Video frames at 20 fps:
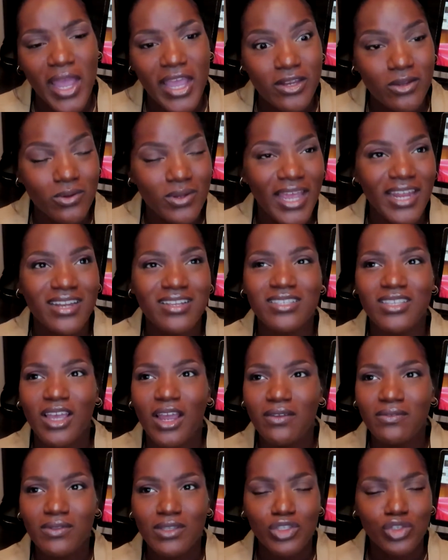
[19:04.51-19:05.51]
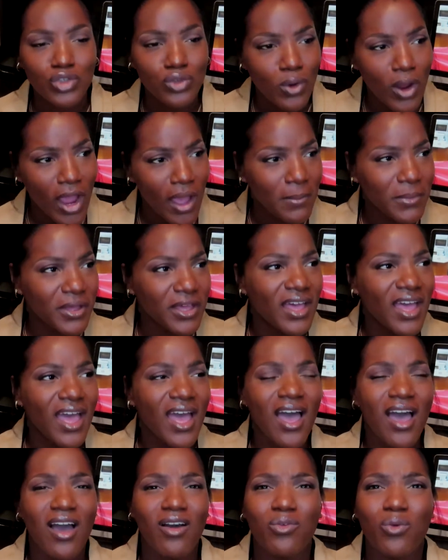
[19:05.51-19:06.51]
Do they deserve the trauma
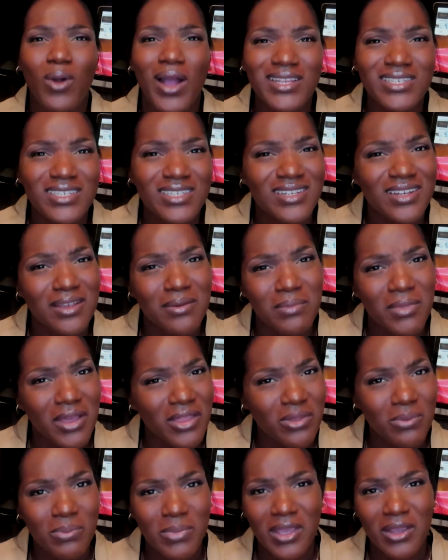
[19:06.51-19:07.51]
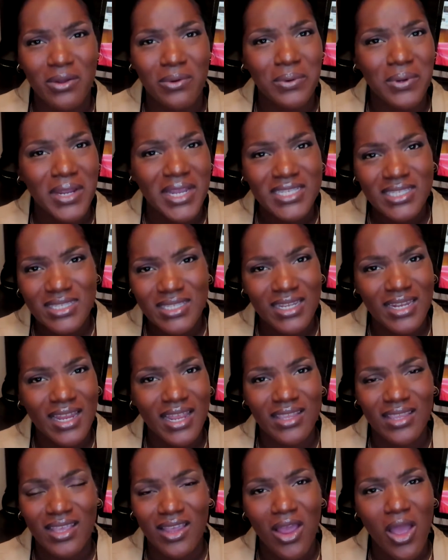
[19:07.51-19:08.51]
of watching their mother be arrested
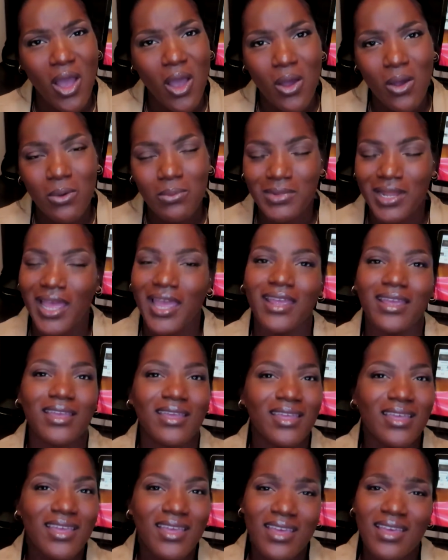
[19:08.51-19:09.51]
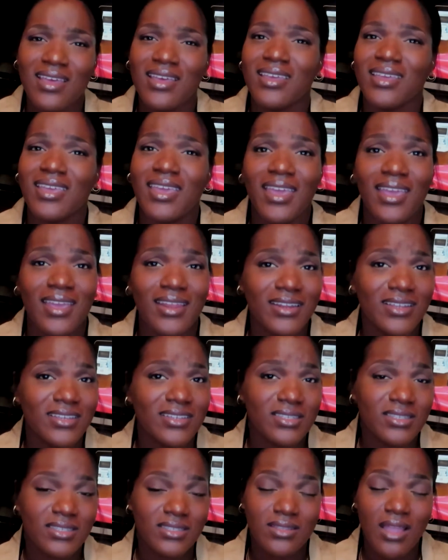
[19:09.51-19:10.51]
at their home? Like,
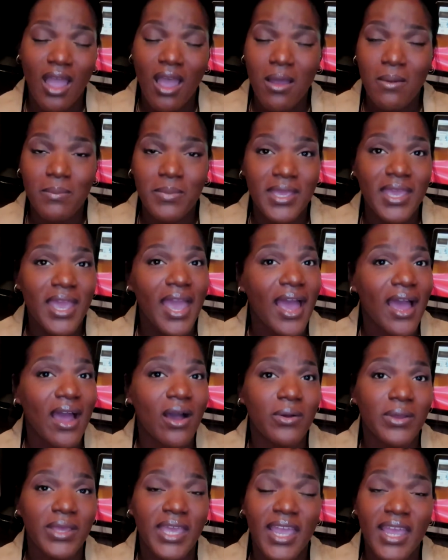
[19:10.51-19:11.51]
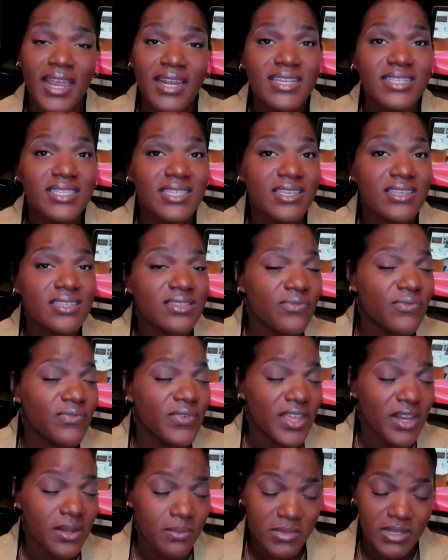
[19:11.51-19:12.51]
Candiace, stall me out. Candiace is
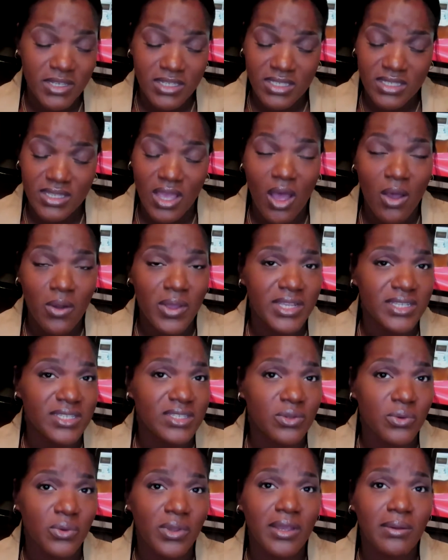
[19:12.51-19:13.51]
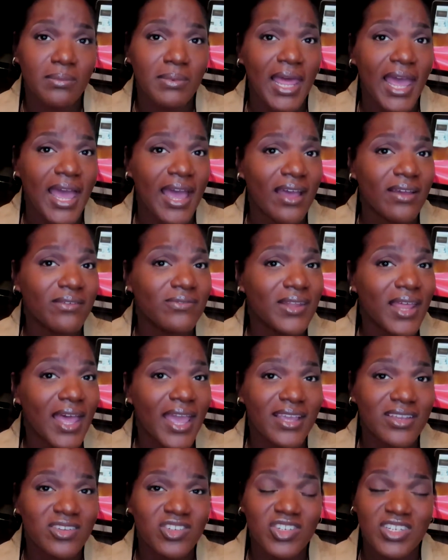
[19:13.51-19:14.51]
venomous on Instagram Live.
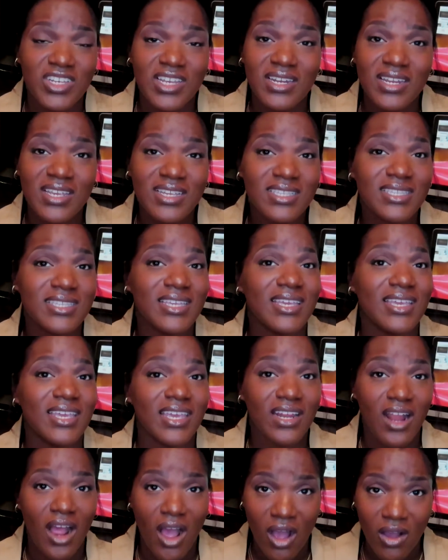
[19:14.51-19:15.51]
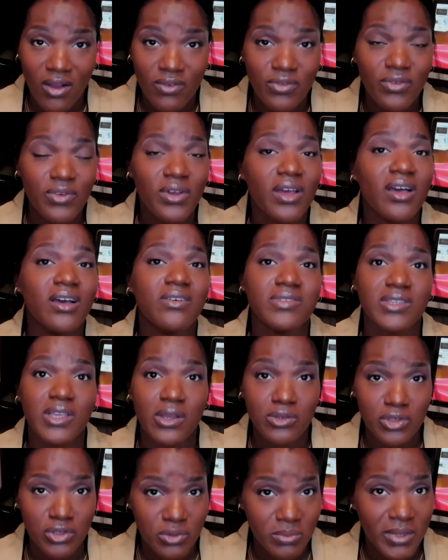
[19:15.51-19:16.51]
Like, she needs to get off of
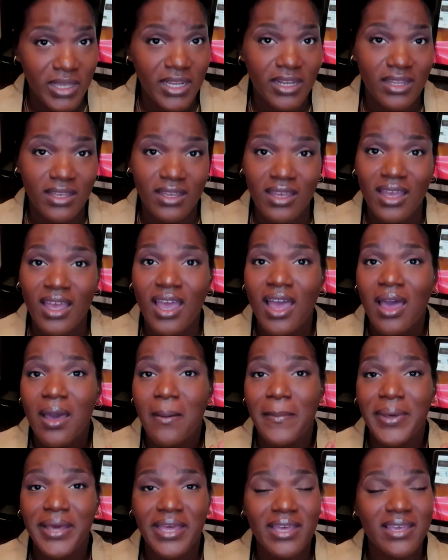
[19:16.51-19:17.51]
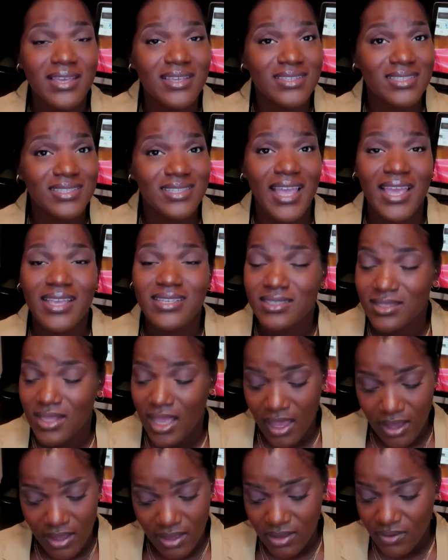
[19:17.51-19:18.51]
social media, because that's
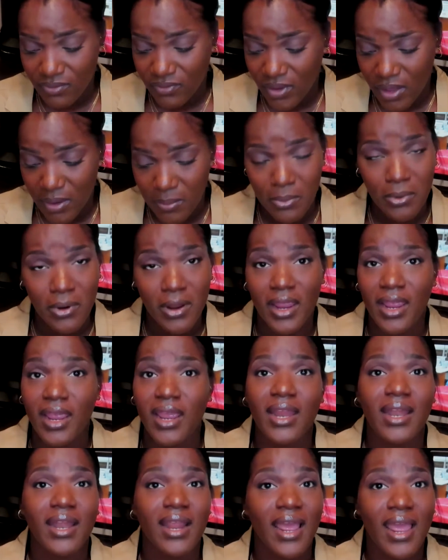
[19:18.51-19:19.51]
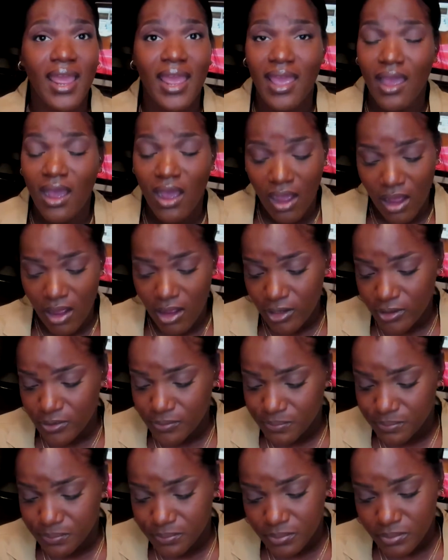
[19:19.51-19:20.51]
not good for her brand at all.
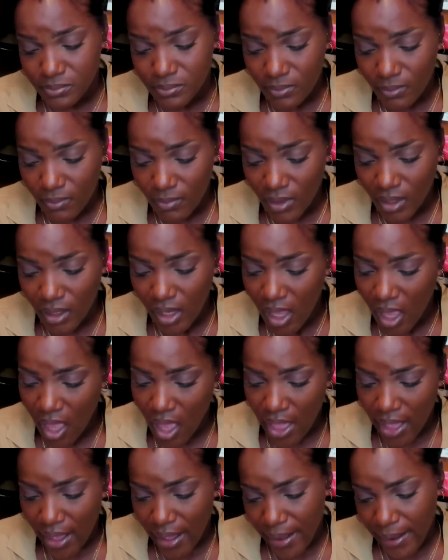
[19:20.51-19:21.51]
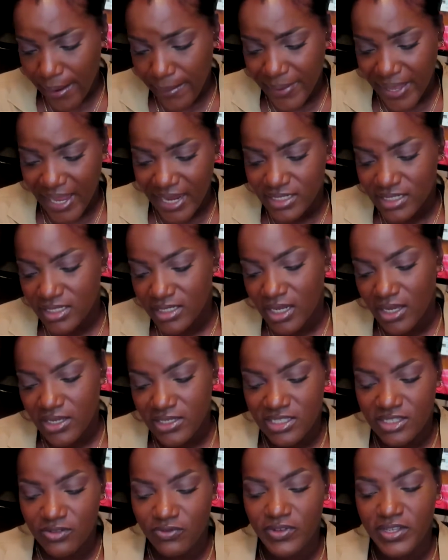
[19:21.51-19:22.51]
Ashley goes
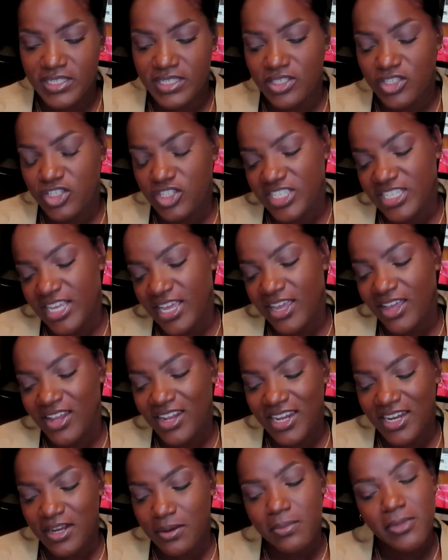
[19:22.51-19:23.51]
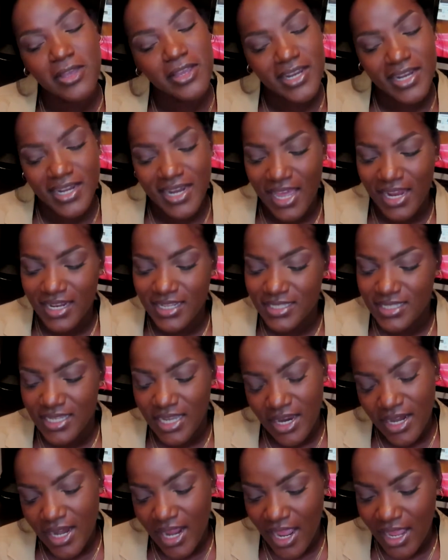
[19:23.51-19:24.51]
to visit Giselle in the $1 Million
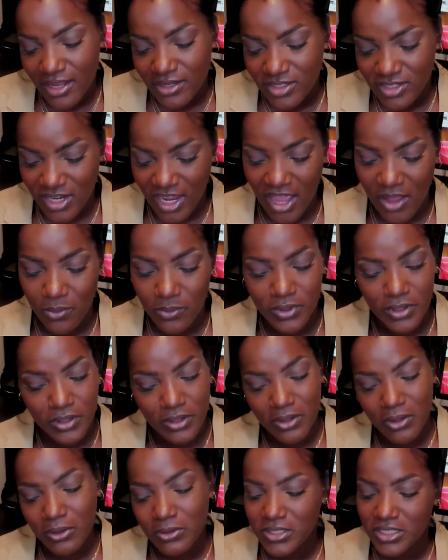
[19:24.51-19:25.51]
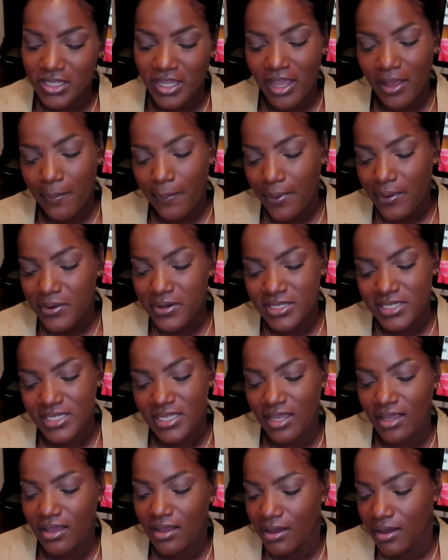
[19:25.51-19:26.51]
Teardown, child, with the coochie hair
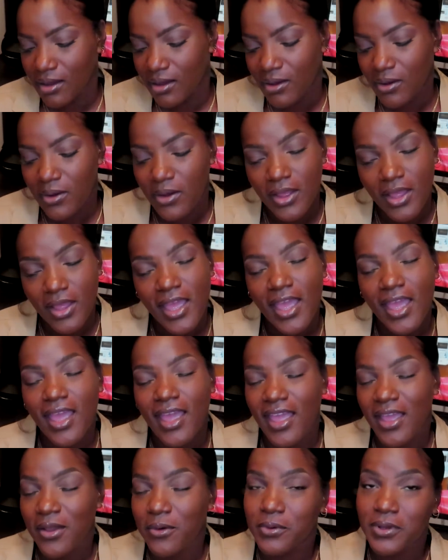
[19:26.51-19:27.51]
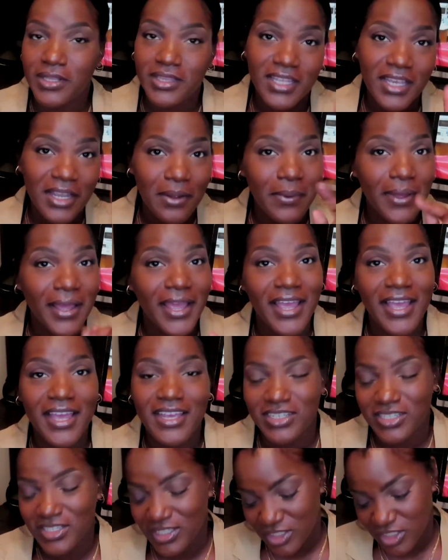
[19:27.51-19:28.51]
ponytail. And one thing about
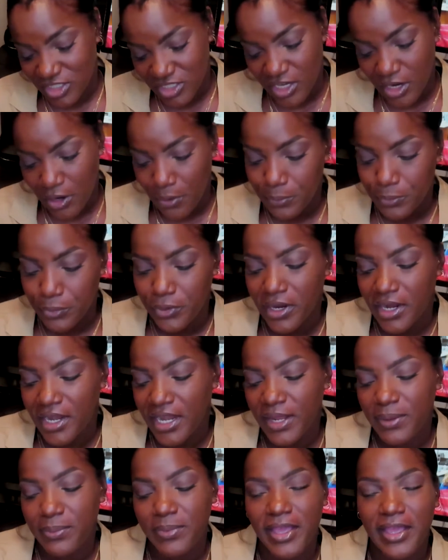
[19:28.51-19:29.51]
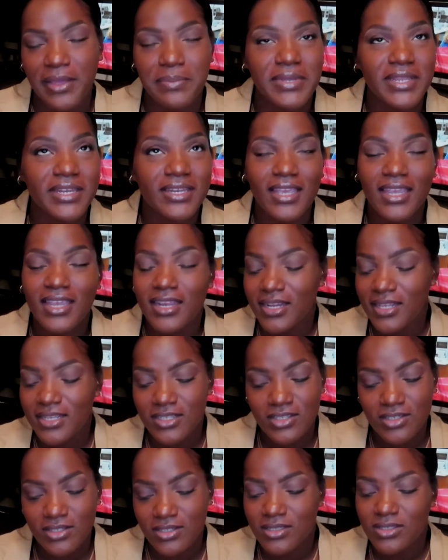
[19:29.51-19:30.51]
Ashley, she gonna bring that baby. Dean is
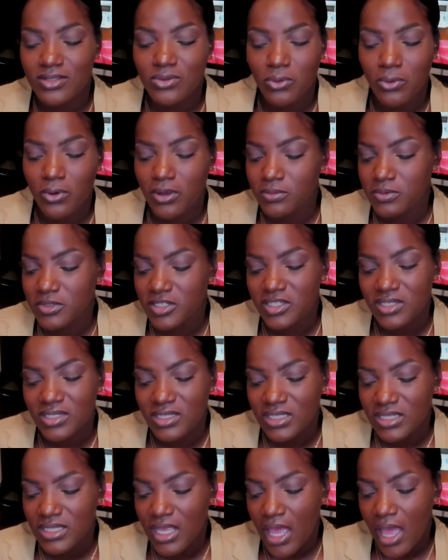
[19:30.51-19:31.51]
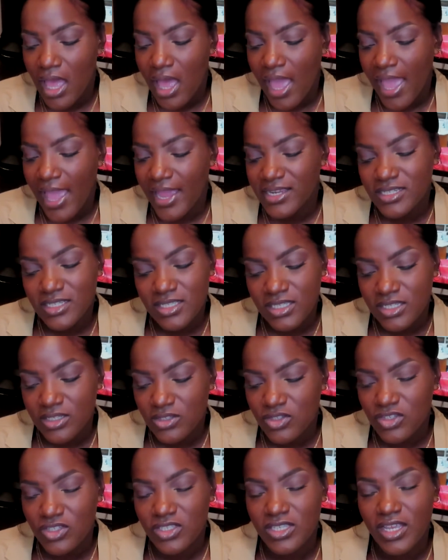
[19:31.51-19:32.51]
just scrumptious. Ashley
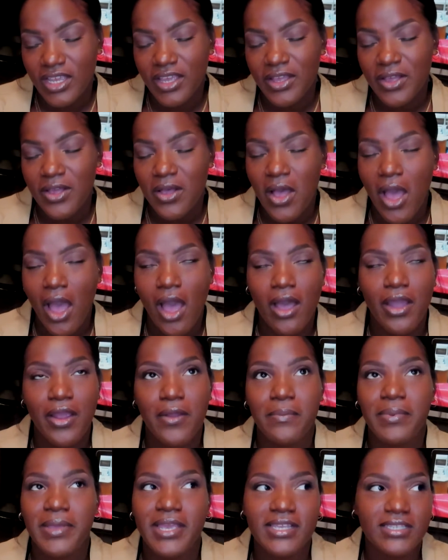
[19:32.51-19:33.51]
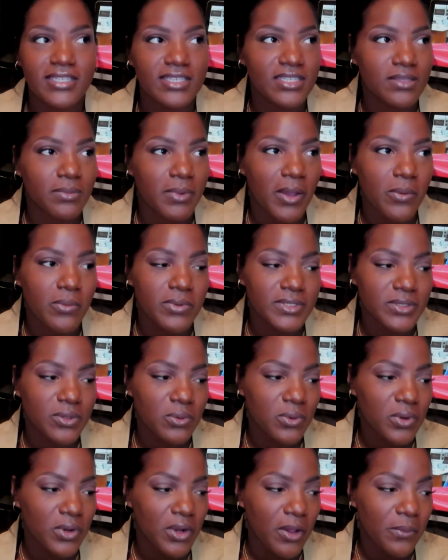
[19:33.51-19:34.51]
tells Giselle all her business about what's
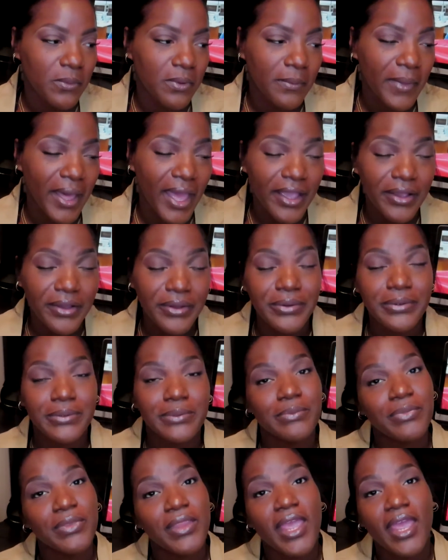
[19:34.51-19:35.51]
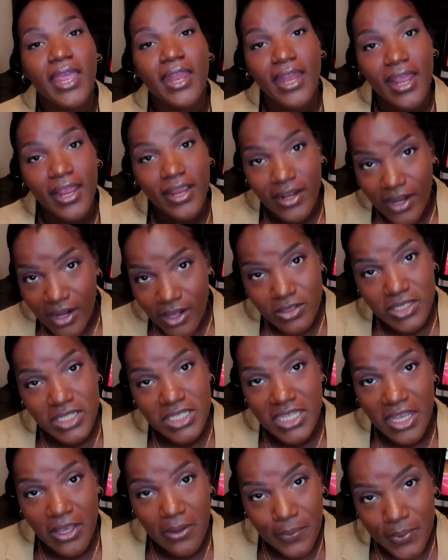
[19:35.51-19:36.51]
going on with Michael. Now, you know
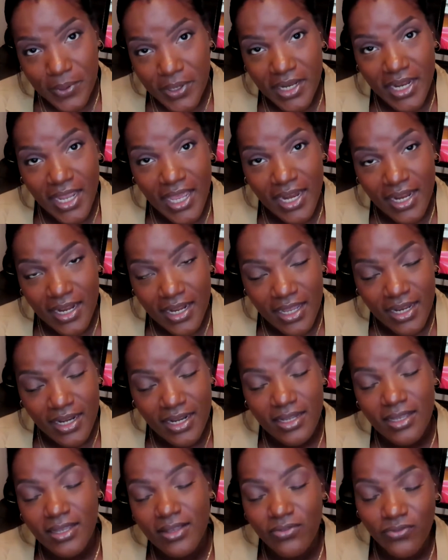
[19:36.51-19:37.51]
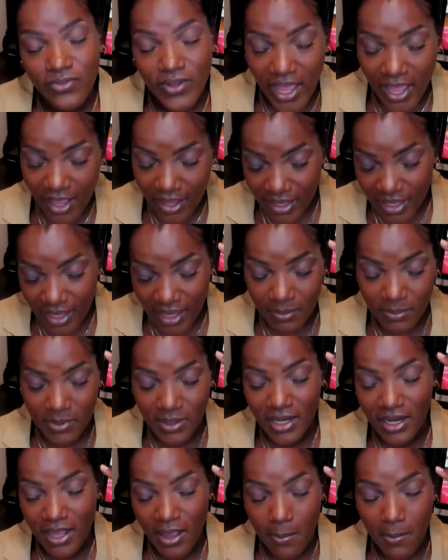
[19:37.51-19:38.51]
Giselle putting that in her little file cabinet in
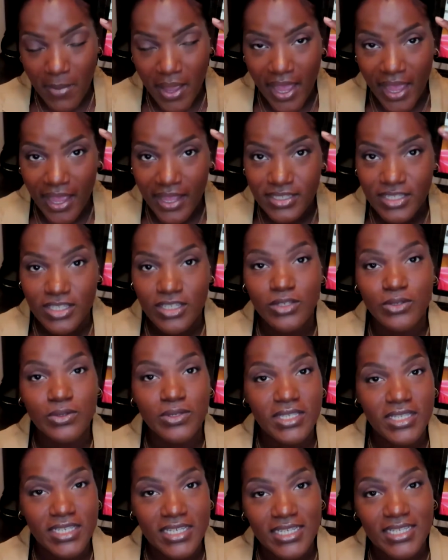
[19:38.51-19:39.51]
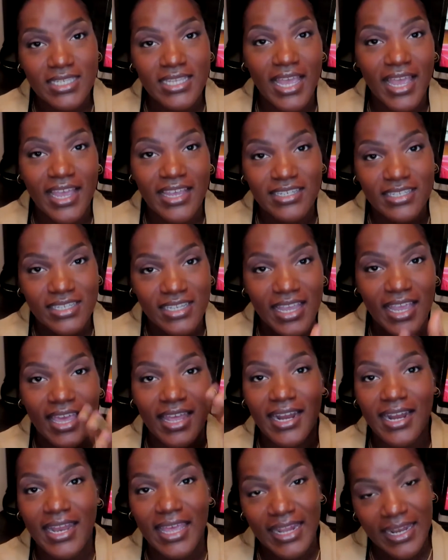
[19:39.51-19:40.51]
her mind to use against Ashley at
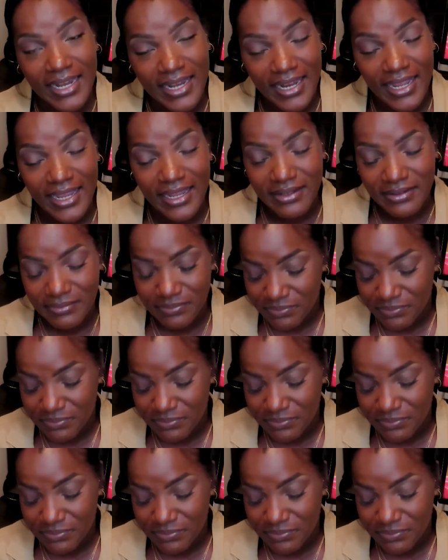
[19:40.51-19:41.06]
a later date.